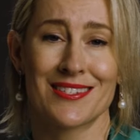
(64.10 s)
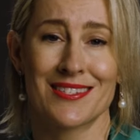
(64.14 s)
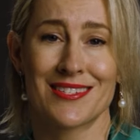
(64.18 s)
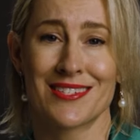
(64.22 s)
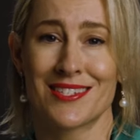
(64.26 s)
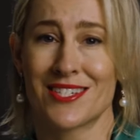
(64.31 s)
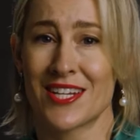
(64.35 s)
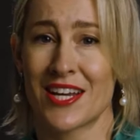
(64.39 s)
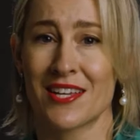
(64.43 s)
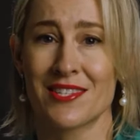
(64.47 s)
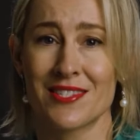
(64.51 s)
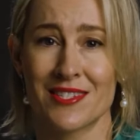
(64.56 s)

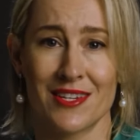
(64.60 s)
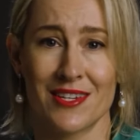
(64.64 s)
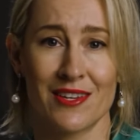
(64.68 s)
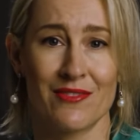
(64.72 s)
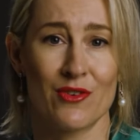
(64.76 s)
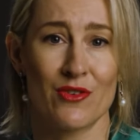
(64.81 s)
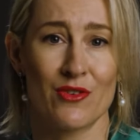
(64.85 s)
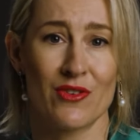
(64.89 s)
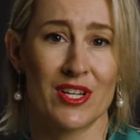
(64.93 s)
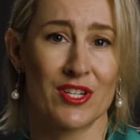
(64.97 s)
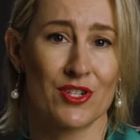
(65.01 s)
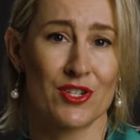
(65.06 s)

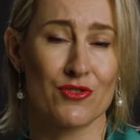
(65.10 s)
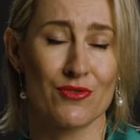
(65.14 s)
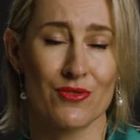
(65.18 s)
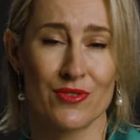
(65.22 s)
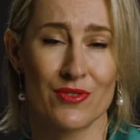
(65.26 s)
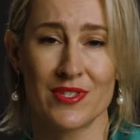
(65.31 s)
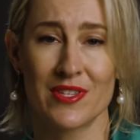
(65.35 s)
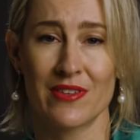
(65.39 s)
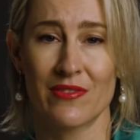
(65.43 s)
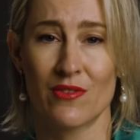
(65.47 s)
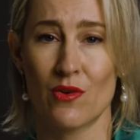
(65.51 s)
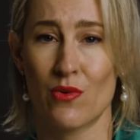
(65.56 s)
suggestive or
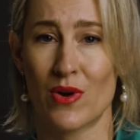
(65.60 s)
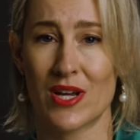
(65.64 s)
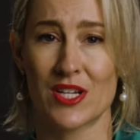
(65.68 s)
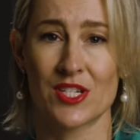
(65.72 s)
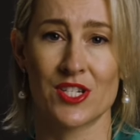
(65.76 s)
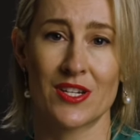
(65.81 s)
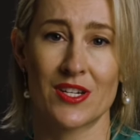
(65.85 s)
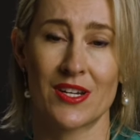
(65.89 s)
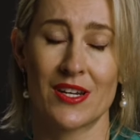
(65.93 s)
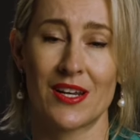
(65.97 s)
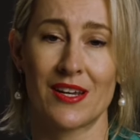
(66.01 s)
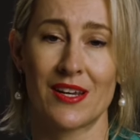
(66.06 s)
intrusive
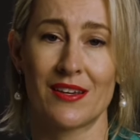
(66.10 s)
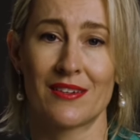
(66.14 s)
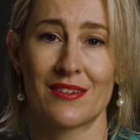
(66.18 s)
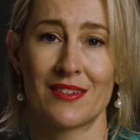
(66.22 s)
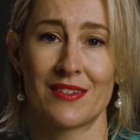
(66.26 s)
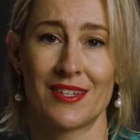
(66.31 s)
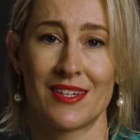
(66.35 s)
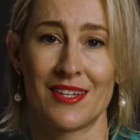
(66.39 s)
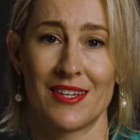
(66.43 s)
questioning,